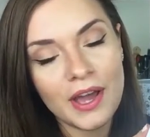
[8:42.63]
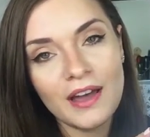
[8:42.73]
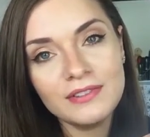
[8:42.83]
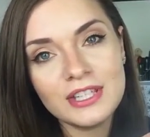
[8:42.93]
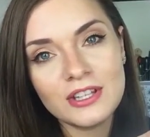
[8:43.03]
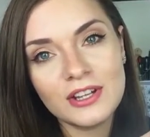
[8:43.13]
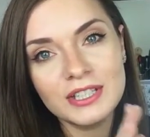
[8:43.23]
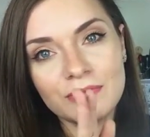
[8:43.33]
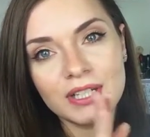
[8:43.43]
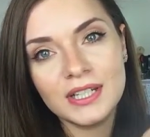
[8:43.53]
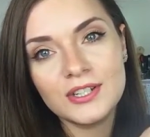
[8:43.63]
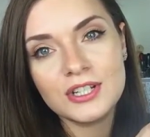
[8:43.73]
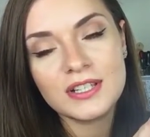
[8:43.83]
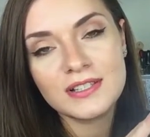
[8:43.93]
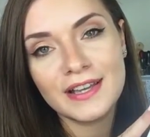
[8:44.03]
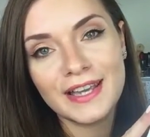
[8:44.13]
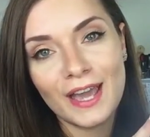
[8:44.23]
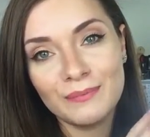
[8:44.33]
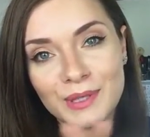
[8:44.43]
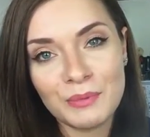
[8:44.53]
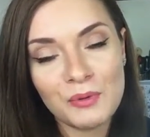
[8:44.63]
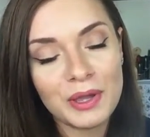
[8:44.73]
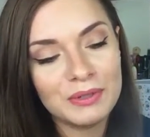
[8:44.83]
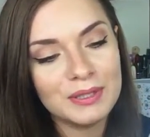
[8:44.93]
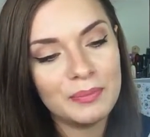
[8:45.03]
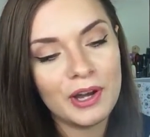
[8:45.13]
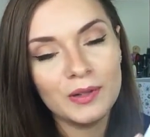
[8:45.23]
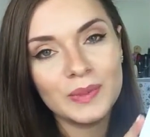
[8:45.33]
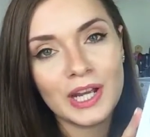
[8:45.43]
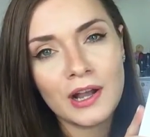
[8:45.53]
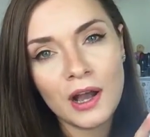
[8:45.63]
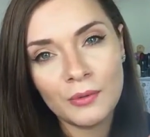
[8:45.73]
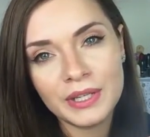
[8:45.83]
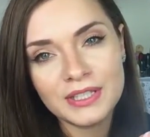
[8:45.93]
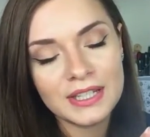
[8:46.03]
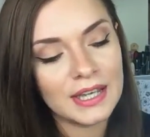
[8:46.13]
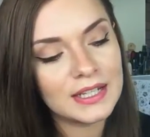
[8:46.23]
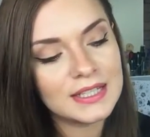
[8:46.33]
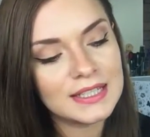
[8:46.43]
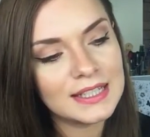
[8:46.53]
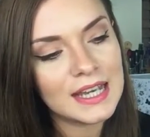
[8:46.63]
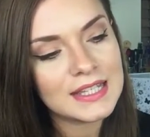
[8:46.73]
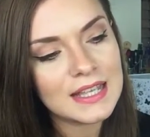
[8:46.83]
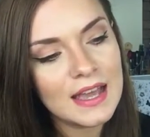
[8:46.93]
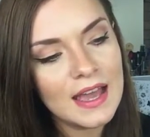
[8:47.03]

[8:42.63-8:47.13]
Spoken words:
I haven't started reading it just because I kept them away with the pile, but I can't wait to get into this.